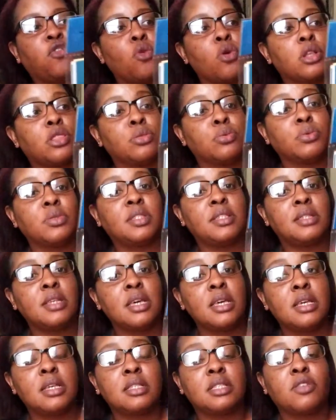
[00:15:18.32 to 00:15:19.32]
four through
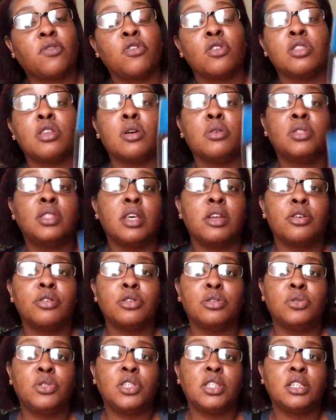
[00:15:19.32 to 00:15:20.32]
six. For those that are
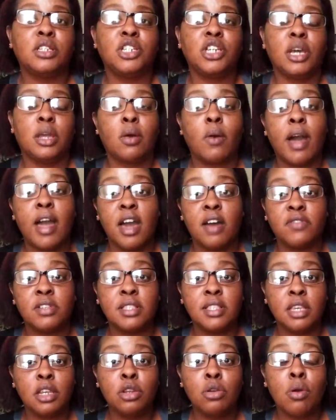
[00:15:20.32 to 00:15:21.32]
new to the channel, I have a
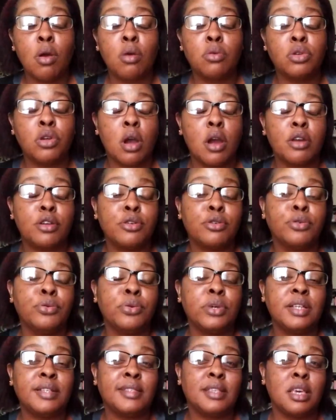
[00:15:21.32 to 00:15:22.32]
10-year-old daughter
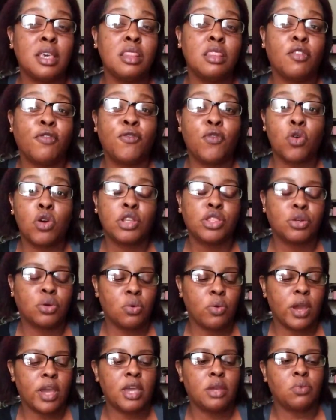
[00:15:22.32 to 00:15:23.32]
who is in the fourth
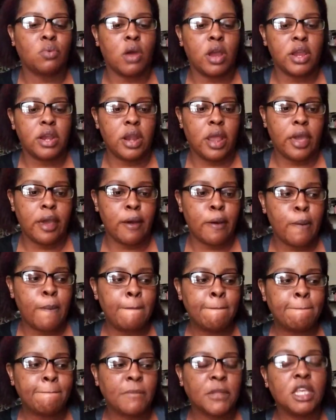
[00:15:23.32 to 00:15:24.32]
grade right now.
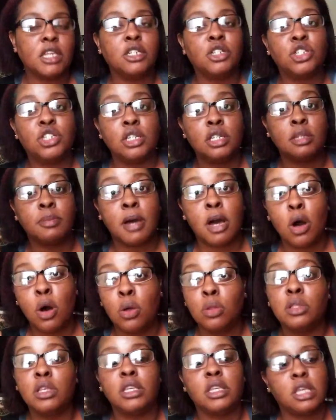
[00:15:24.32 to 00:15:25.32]
And she's my
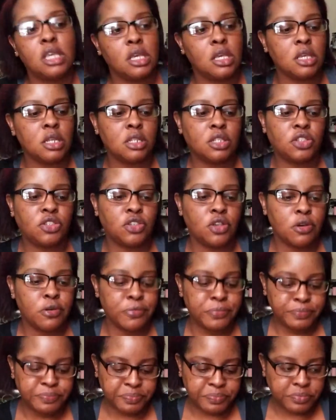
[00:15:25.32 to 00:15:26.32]
only kid.
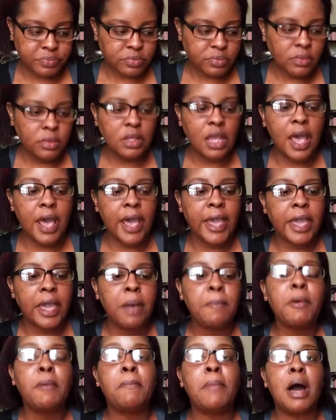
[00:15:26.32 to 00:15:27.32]
So I
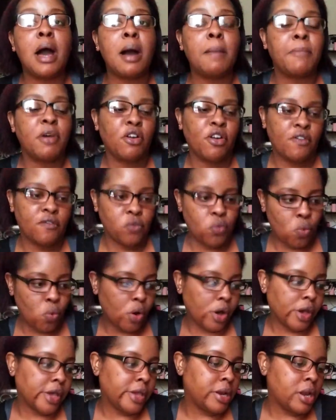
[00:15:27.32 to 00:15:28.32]
am a mom of
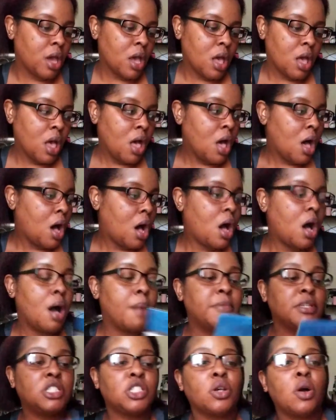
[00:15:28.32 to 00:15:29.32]
one.
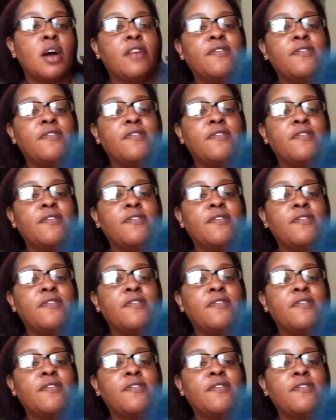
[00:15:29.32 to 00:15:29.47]
Um, so